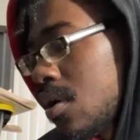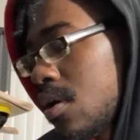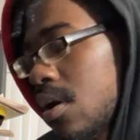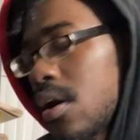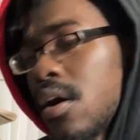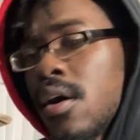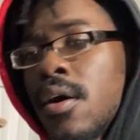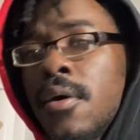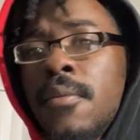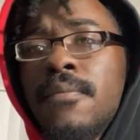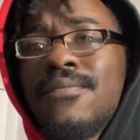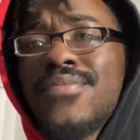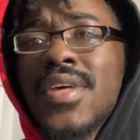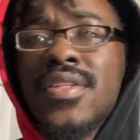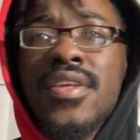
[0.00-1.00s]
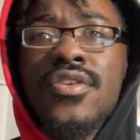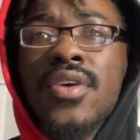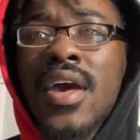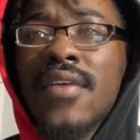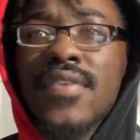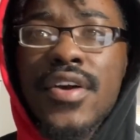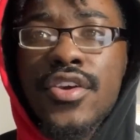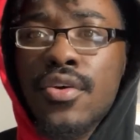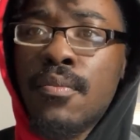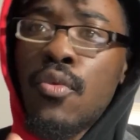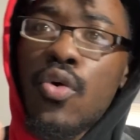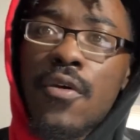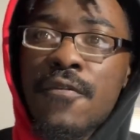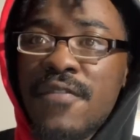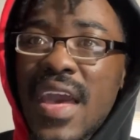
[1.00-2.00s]
And then you have like your
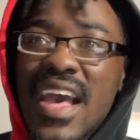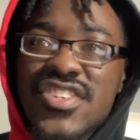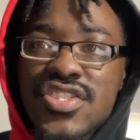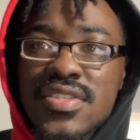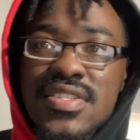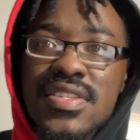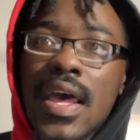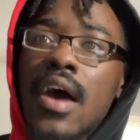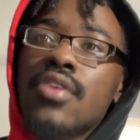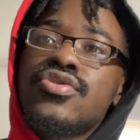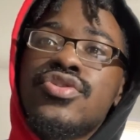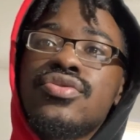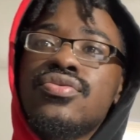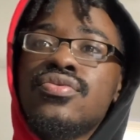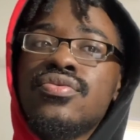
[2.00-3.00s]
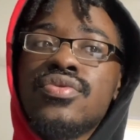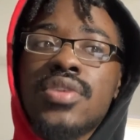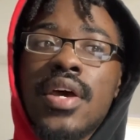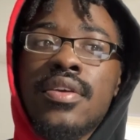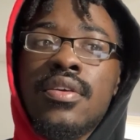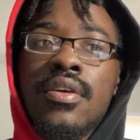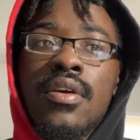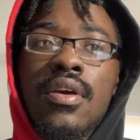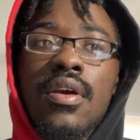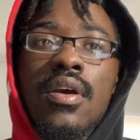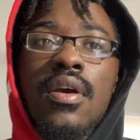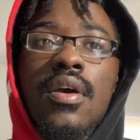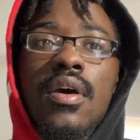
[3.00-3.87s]
more fashion style shoes, like your